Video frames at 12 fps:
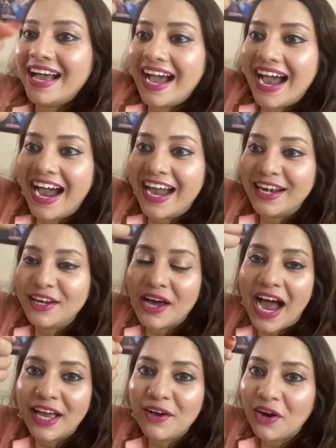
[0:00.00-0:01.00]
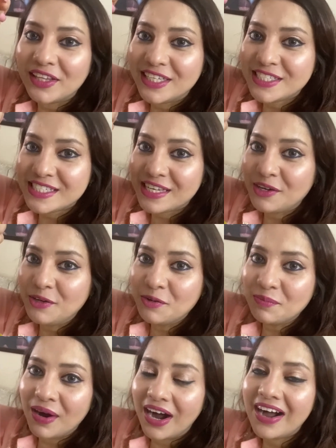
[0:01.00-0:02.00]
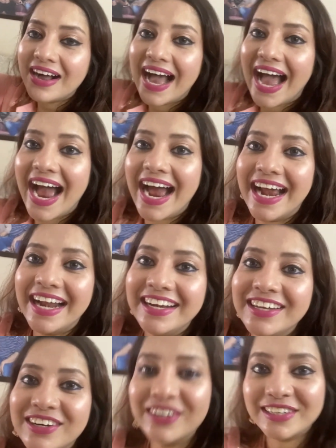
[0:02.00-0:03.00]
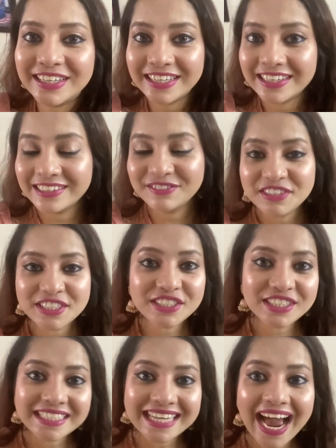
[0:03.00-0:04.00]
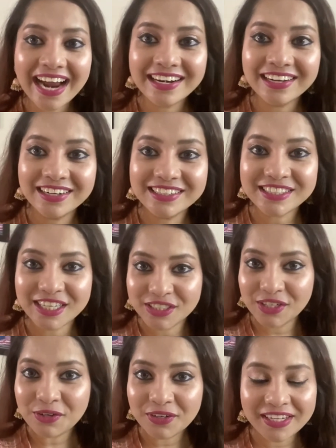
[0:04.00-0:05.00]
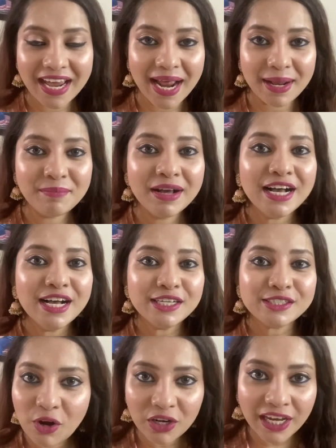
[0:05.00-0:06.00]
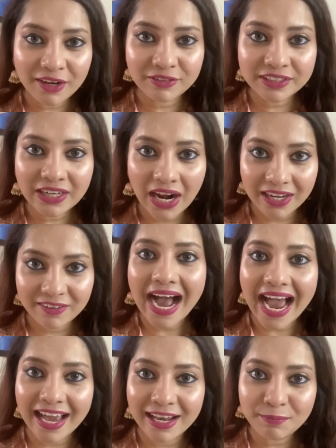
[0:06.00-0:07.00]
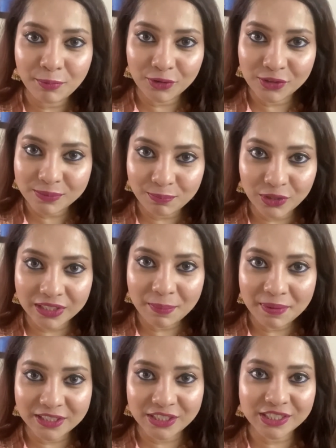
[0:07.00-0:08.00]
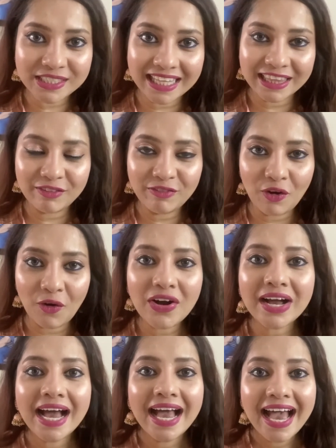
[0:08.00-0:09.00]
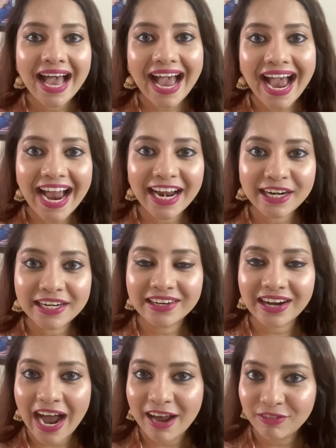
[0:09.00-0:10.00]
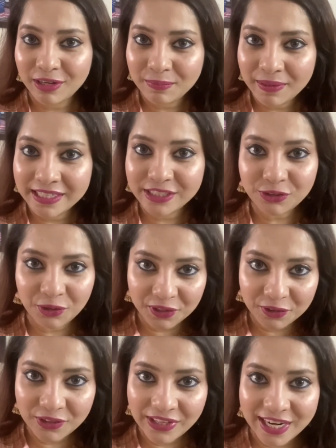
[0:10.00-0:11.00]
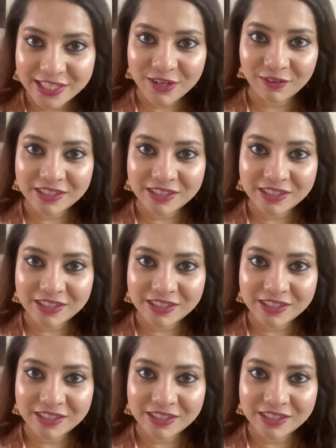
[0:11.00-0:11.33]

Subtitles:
And I got this lumba and we just had such a good time. Got done with Rakhi. I put the pictures in the vlog and I will be showing you the rest of the